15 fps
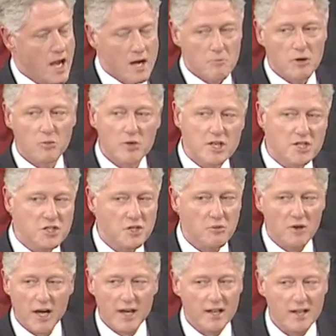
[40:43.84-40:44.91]
But we should
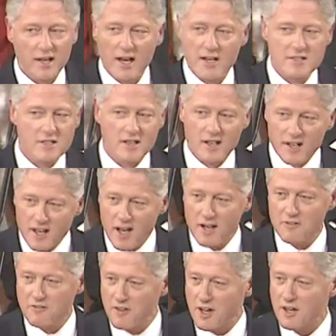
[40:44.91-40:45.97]
recognize that a lot
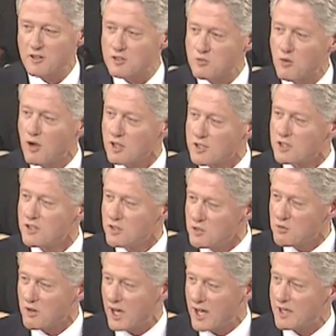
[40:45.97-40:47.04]
of fathers want to
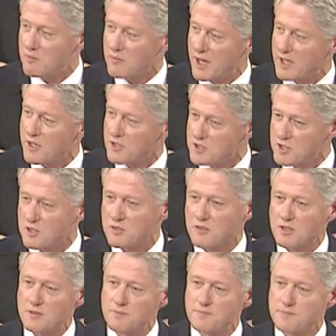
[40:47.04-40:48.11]
do right by their
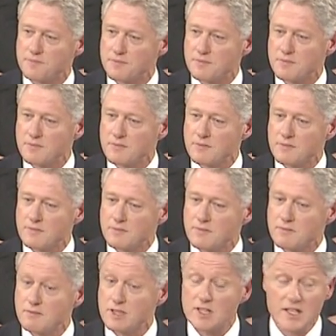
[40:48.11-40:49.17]
children,
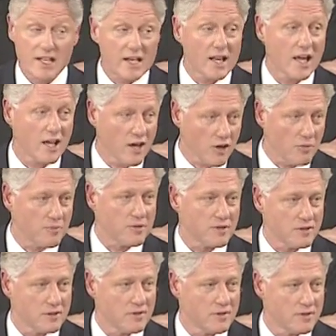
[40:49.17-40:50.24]
but need help
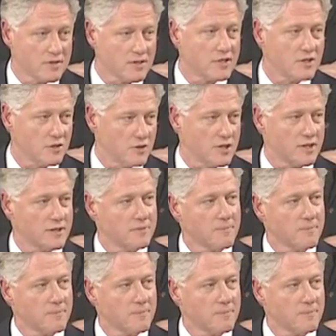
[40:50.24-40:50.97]
to do it.